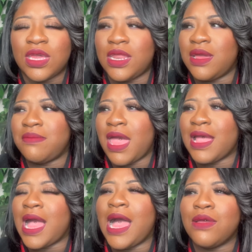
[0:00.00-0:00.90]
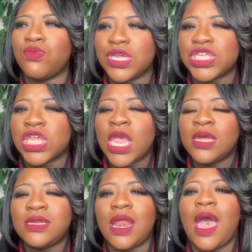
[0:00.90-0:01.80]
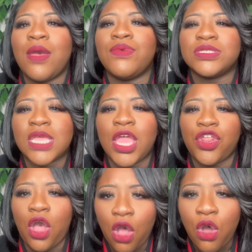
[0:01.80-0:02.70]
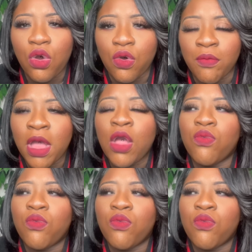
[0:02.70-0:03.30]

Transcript: And I'm like, I wish that I was at home